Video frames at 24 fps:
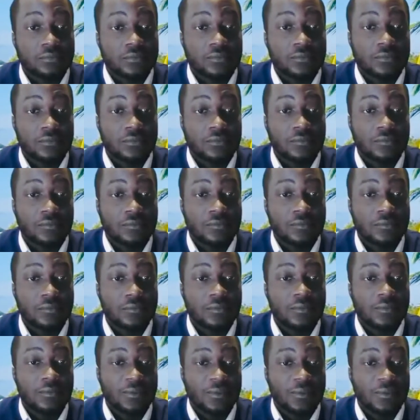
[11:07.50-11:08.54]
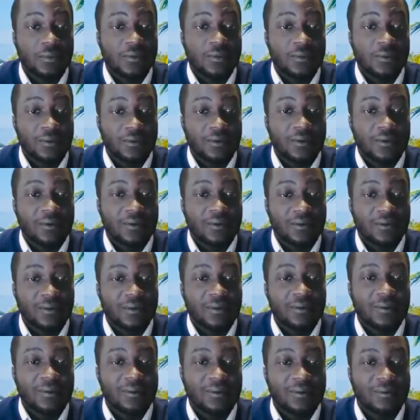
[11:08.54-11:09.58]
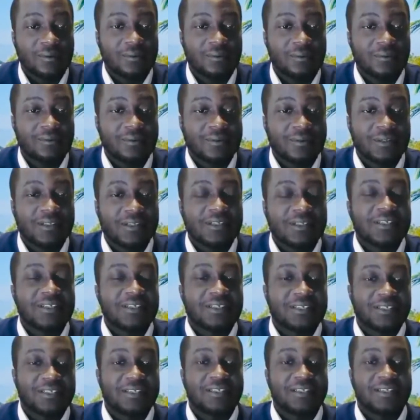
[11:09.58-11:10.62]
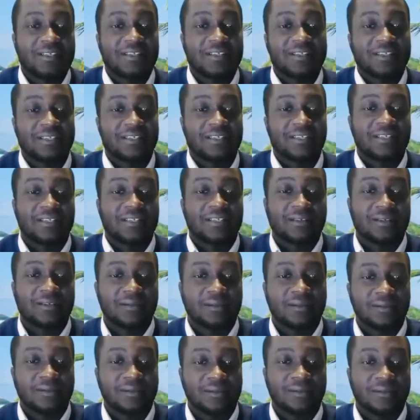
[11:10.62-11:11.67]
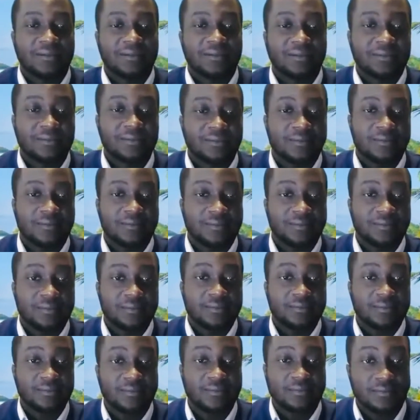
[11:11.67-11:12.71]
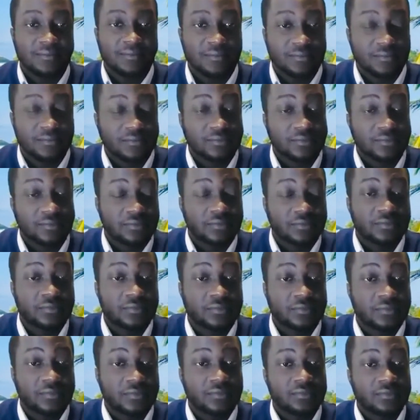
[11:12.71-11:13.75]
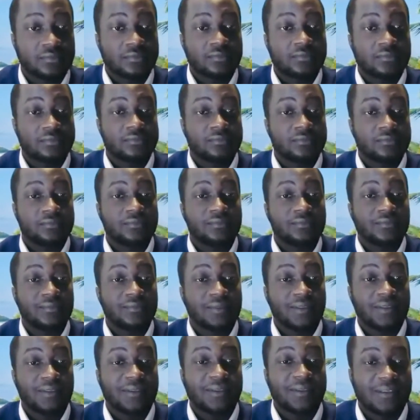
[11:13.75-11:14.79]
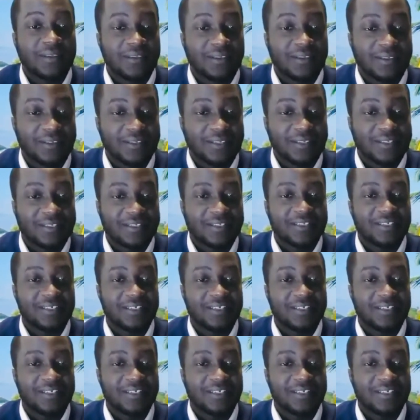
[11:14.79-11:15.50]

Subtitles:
(silent)